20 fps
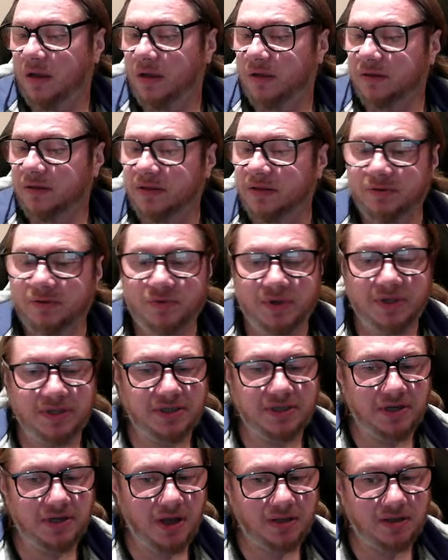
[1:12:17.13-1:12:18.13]
the
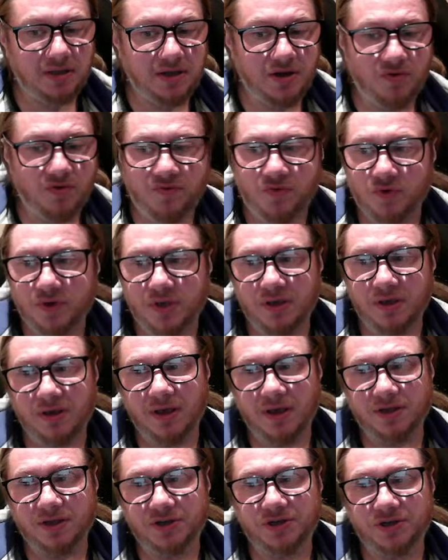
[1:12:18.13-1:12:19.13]
reason I'd go for King
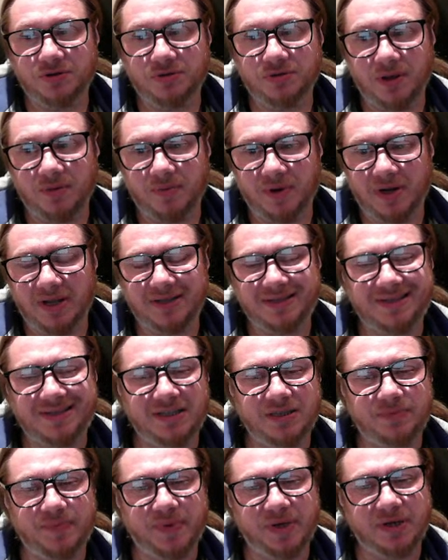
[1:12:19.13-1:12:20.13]
H2 MLS, it's
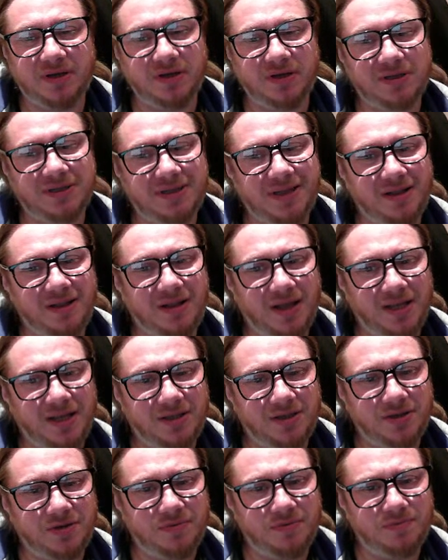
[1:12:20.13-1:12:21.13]
because I'd like
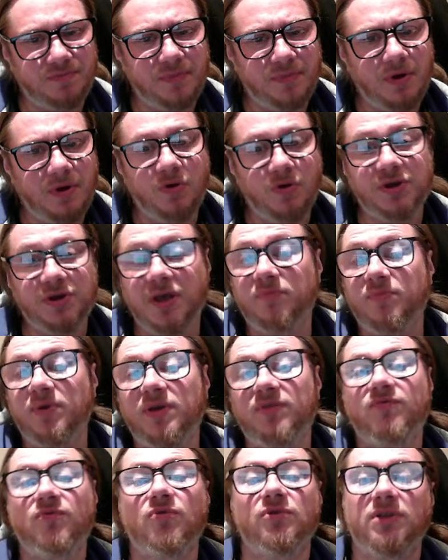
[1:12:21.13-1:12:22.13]
to... Okay,
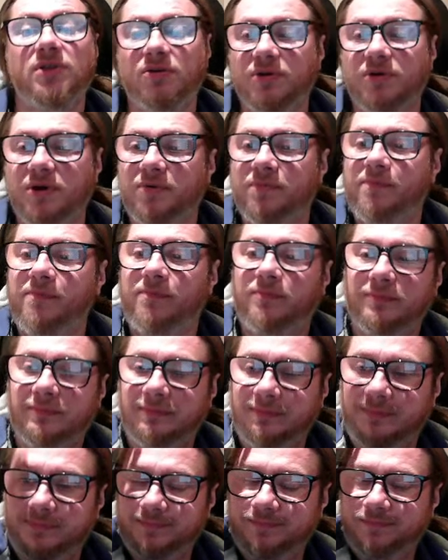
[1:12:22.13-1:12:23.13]
B4, there you go.
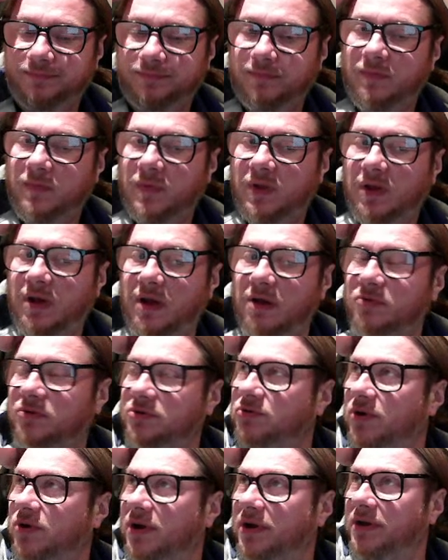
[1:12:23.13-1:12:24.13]
I was
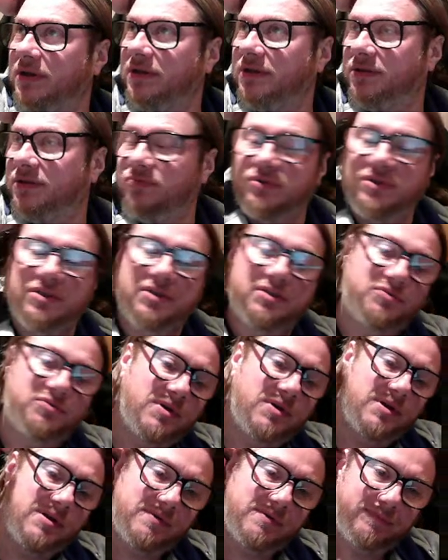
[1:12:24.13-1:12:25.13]
right with this
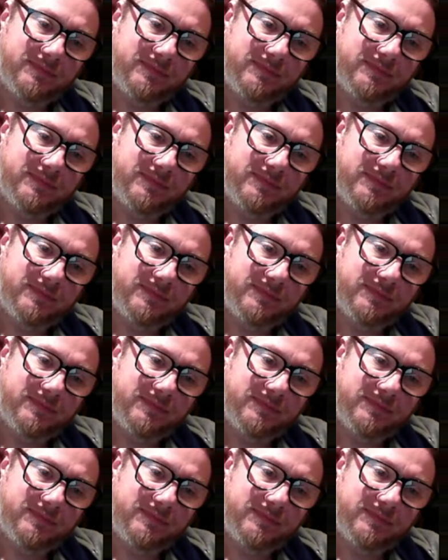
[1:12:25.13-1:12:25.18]
one.